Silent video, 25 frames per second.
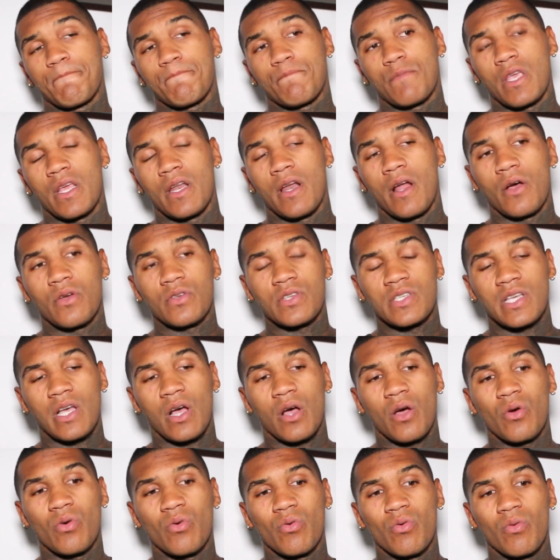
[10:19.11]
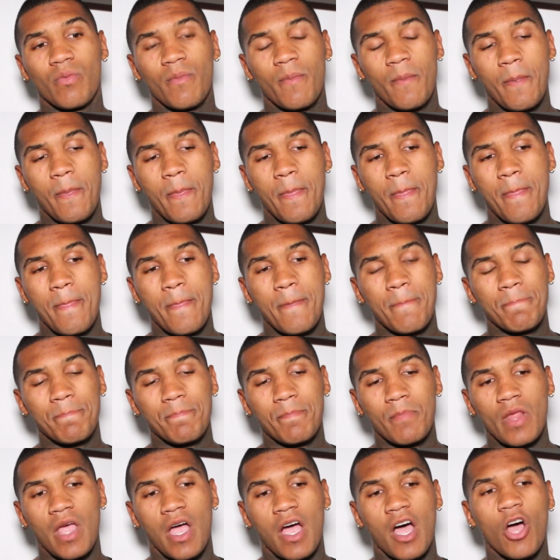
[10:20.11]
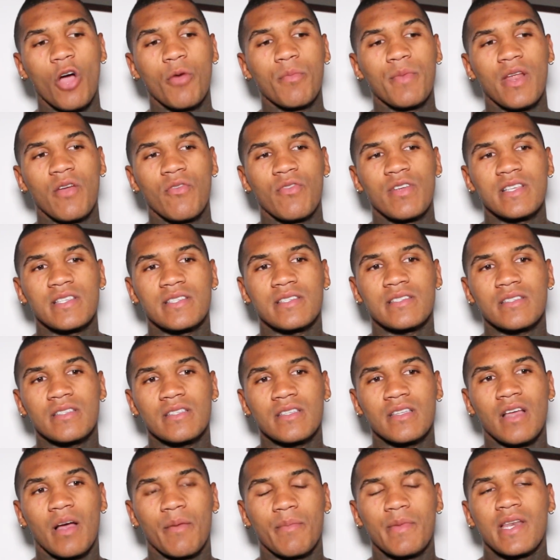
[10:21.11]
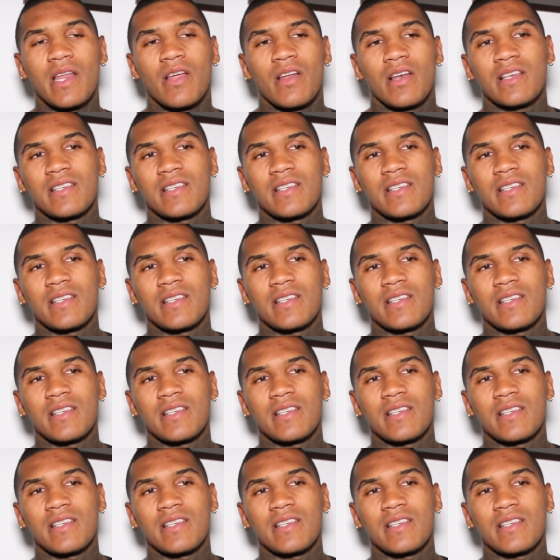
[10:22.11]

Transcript: You know, so I hope there is, I mean,